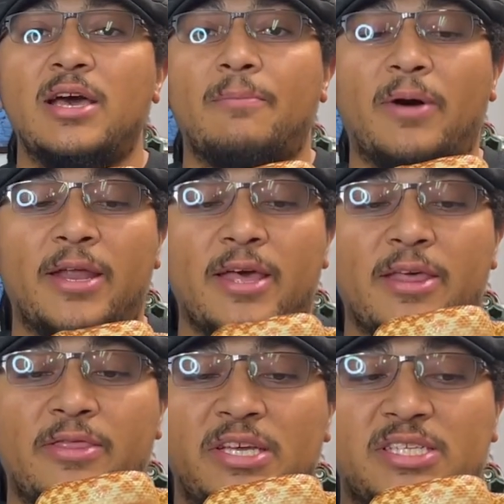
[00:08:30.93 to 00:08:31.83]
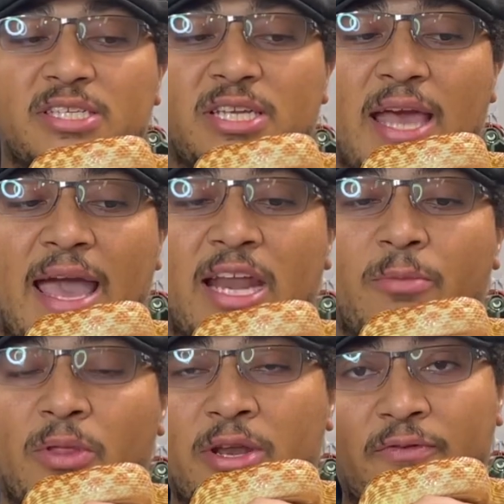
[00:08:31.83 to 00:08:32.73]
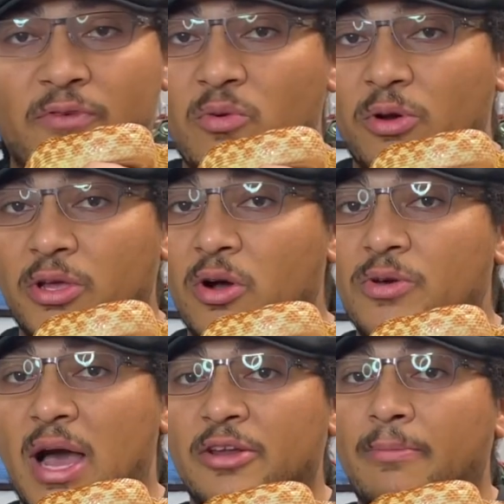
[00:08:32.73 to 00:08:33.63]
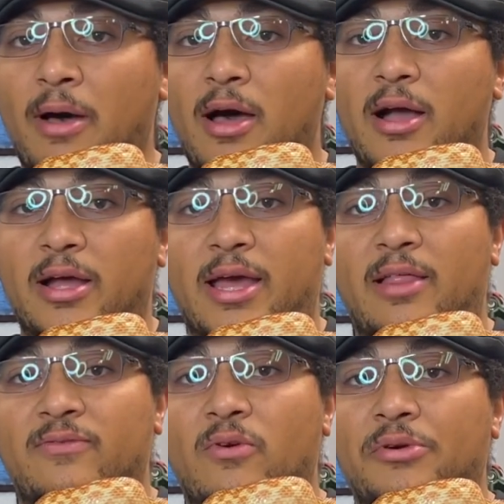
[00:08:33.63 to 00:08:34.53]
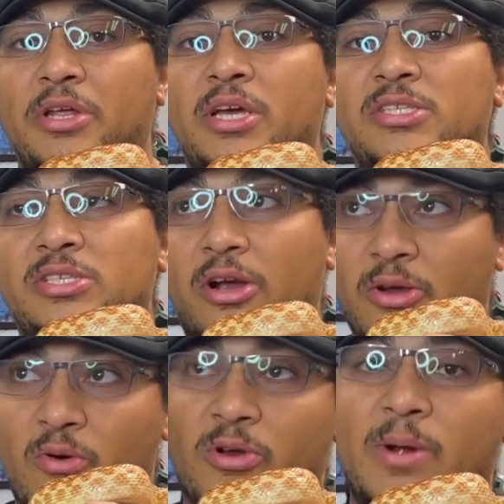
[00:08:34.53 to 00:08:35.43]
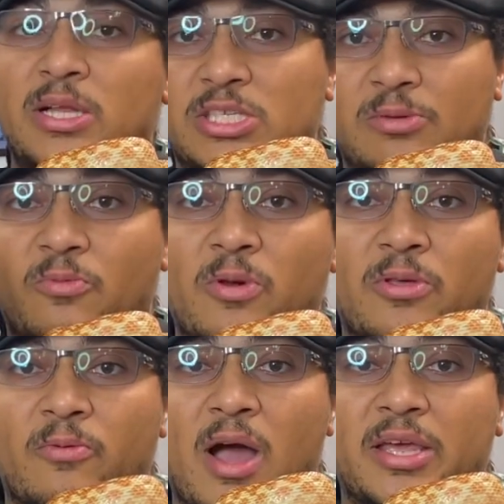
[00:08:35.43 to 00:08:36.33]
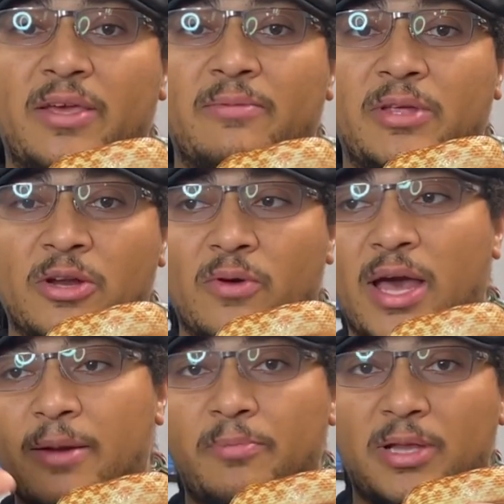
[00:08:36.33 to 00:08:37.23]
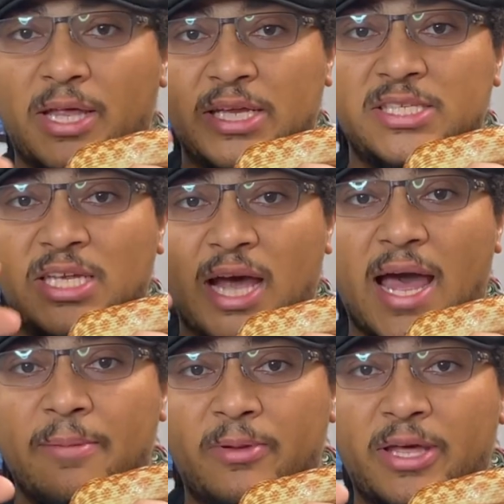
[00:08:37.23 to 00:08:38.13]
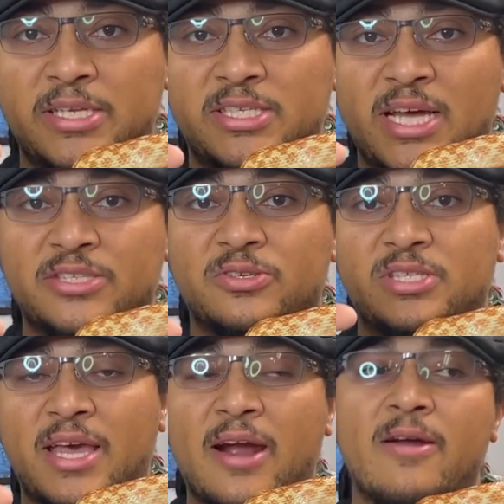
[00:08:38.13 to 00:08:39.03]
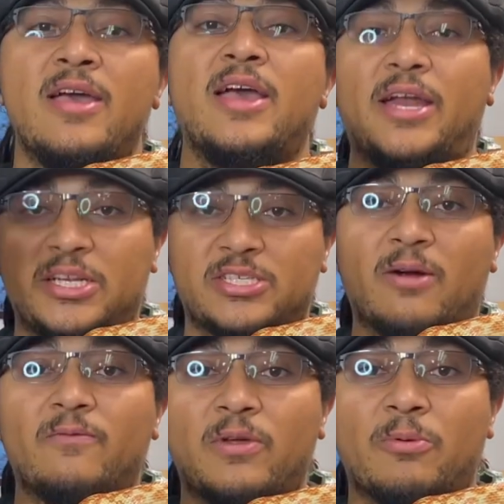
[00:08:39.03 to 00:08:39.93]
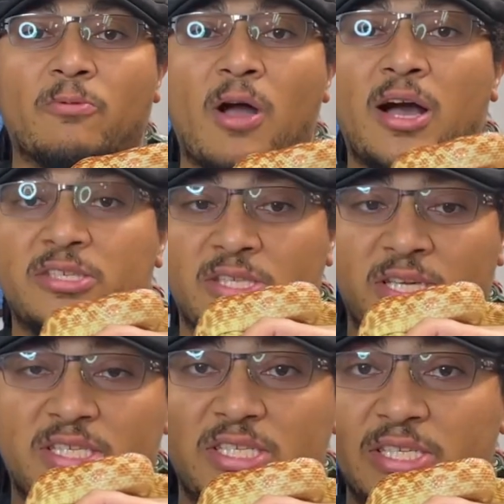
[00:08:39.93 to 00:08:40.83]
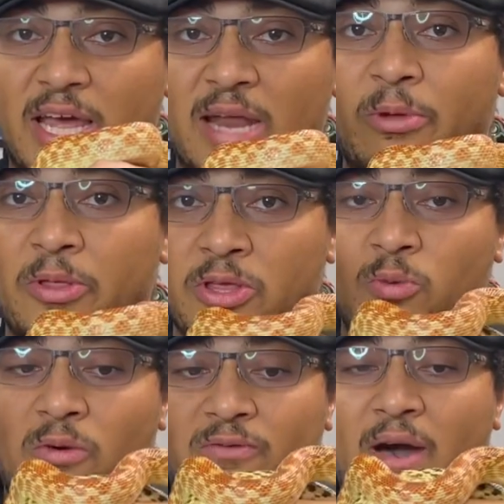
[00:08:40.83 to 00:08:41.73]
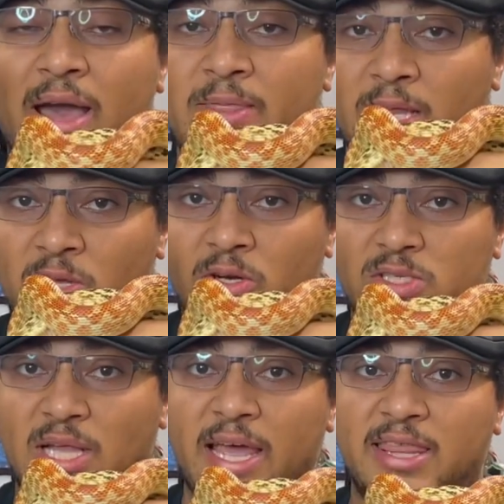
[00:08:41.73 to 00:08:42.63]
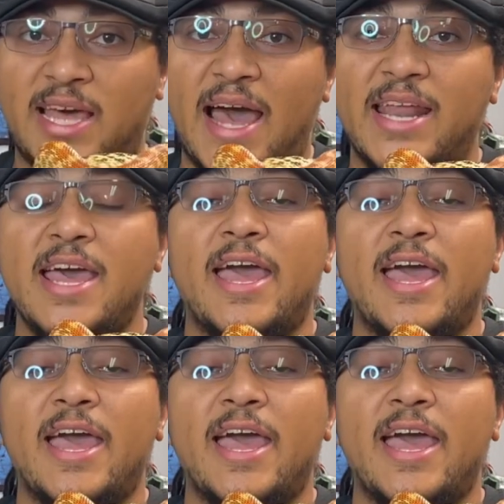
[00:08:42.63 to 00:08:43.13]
But this is an animal that if you were to go down to Baja, California and start going around some of the rocky, you know, kind of plainsy, high plains, deserts there, and you start flipping rocks, this is an animal that you will find that looks like that.